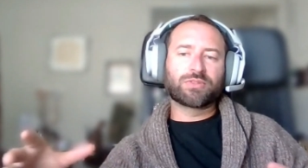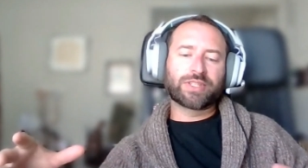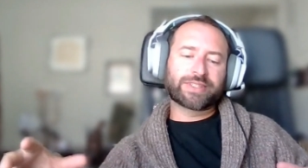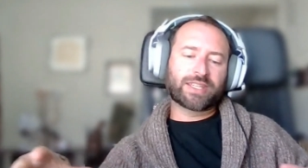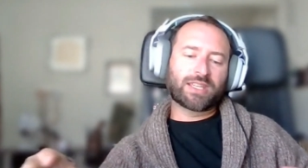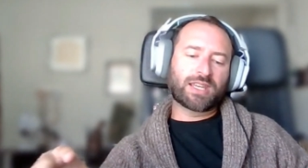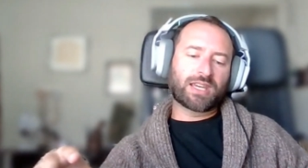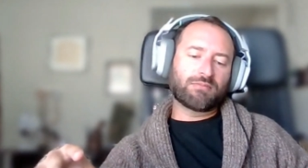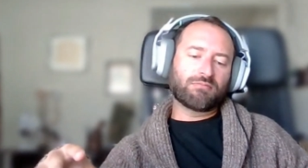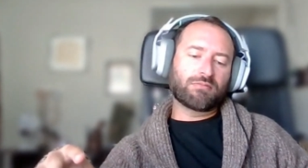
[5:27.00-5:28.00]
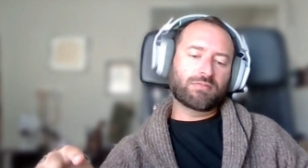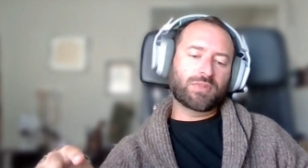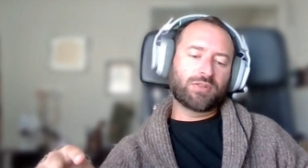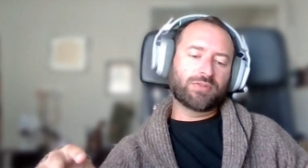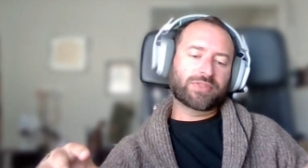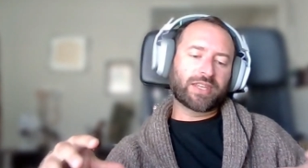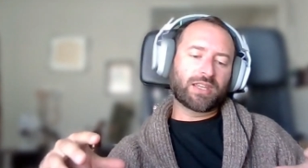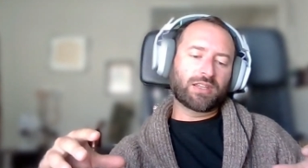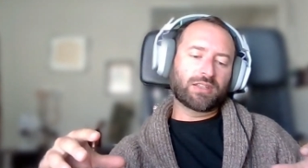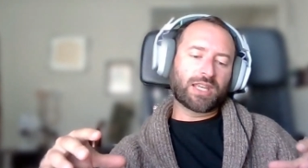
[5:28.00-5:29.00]
let's say that you
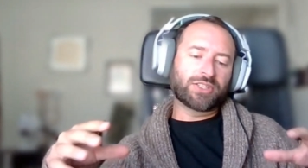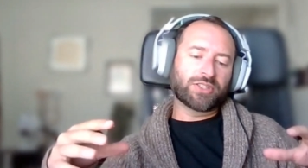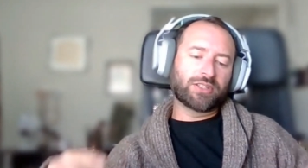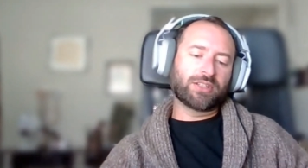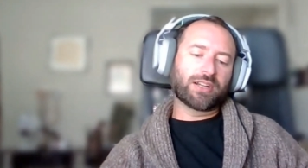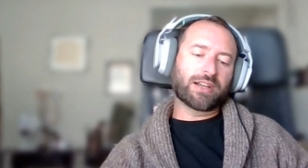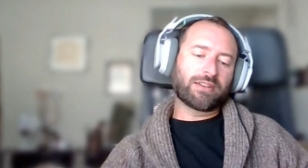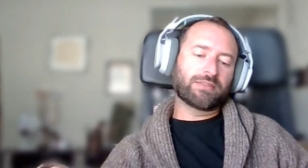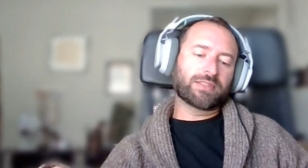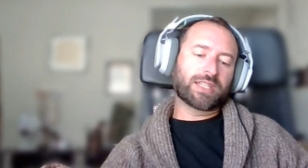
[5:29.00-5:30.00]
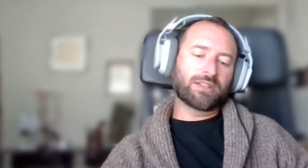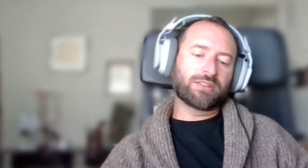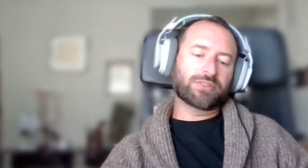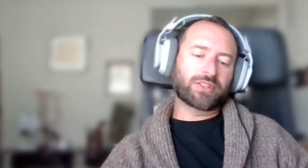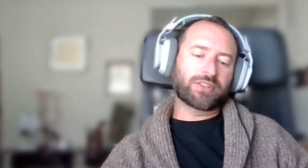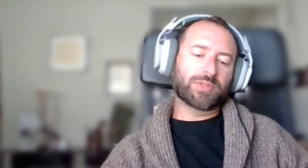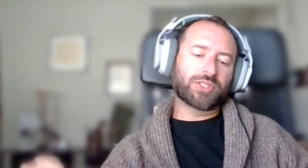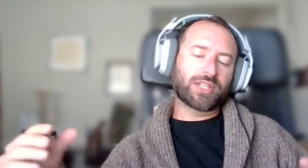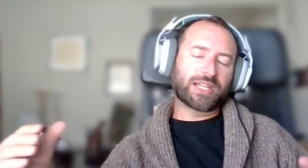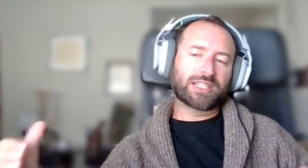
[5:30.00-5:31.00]
say, "Hey, John, you got $10 off,
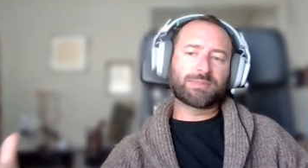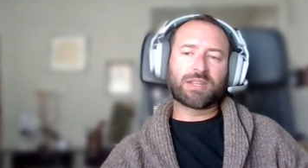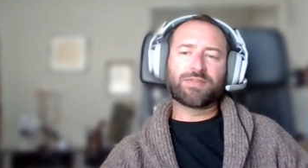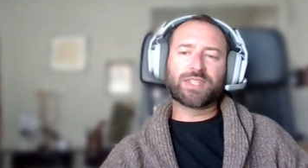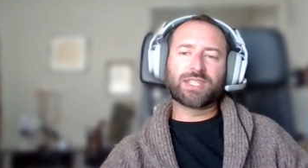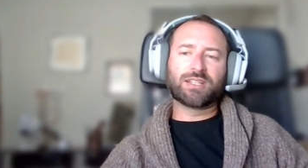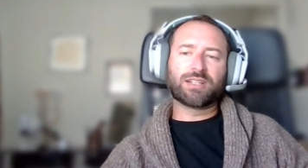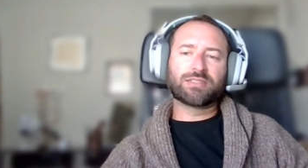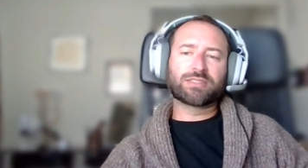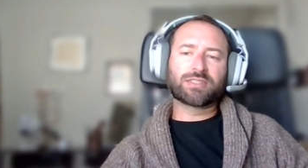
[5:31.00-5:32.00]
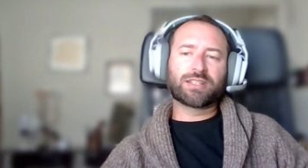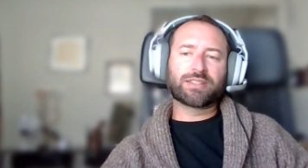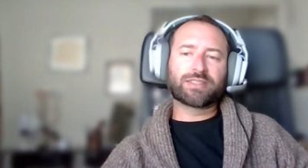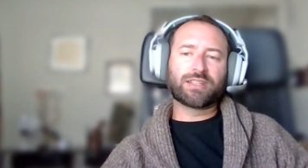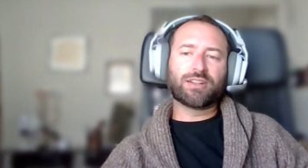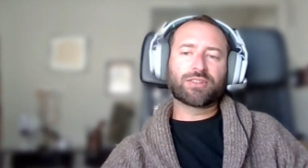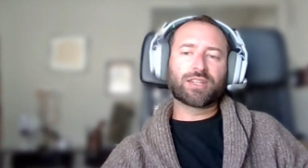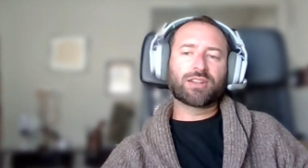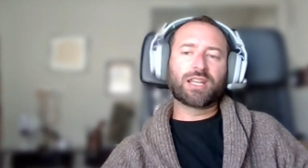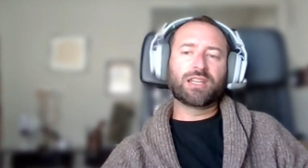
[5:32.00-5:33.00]
but you got to spend $50." And I say,
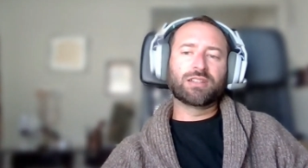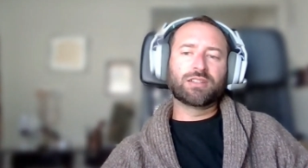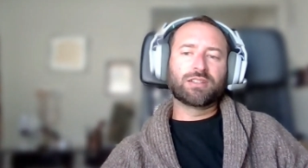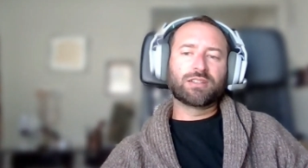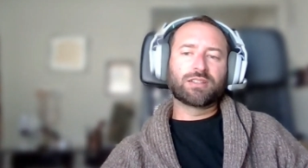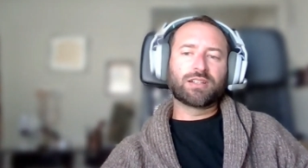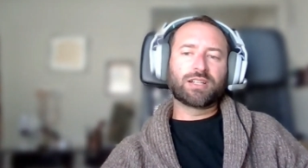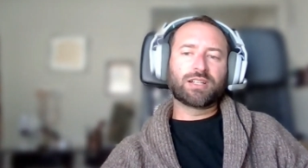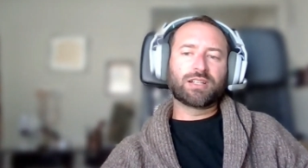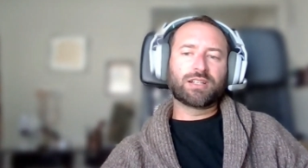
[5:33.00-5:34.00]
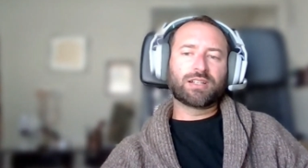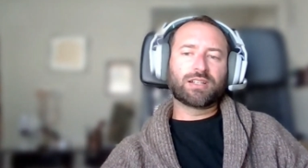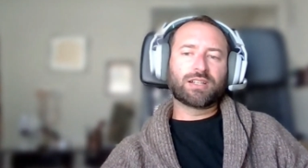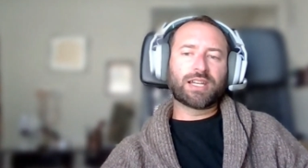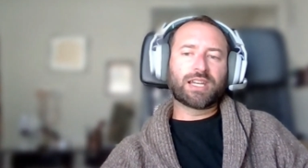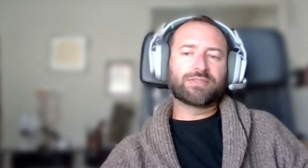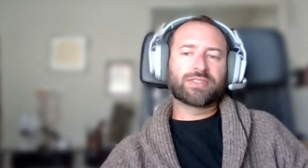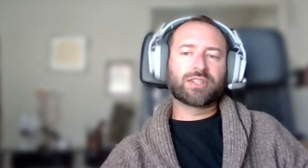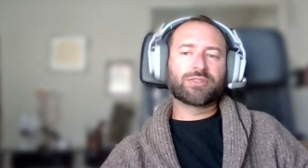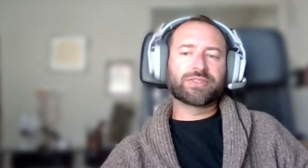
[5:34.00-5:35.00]
"Okay, great. I have
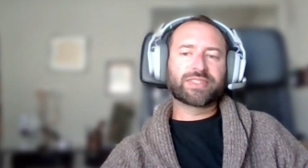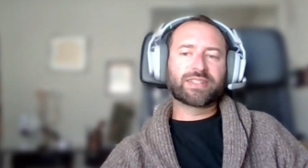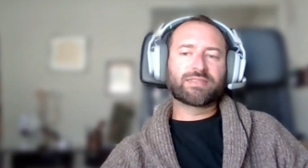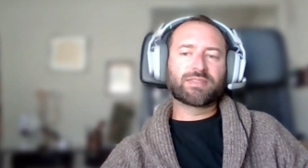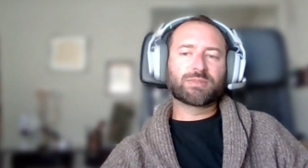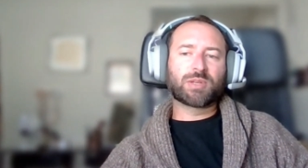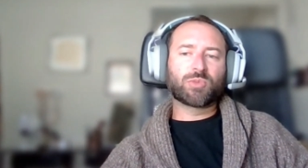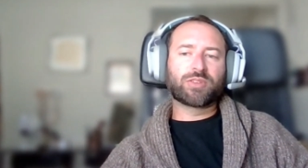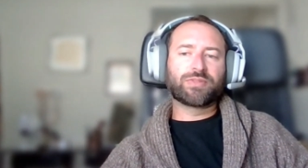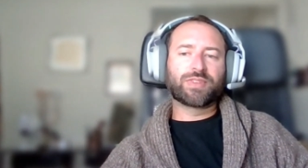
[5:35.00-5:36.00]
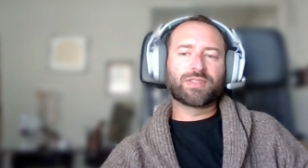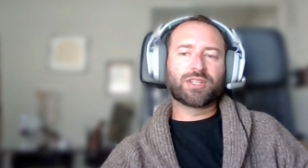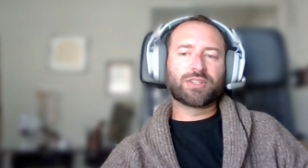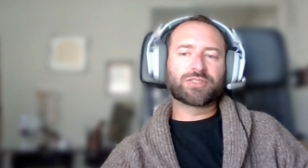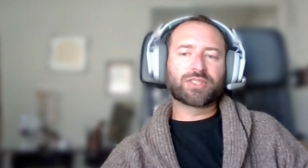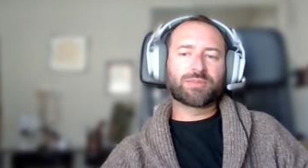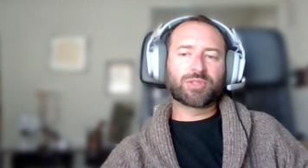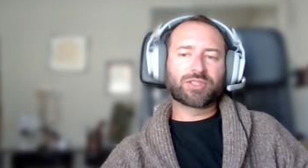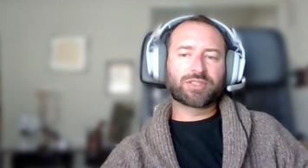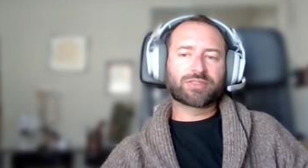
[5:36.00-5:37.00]
zero incentive to spend more than $50 on that
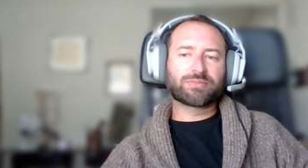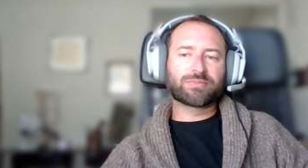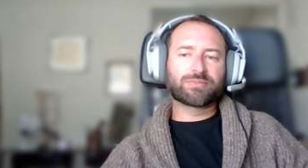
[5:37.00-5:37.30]
purchase."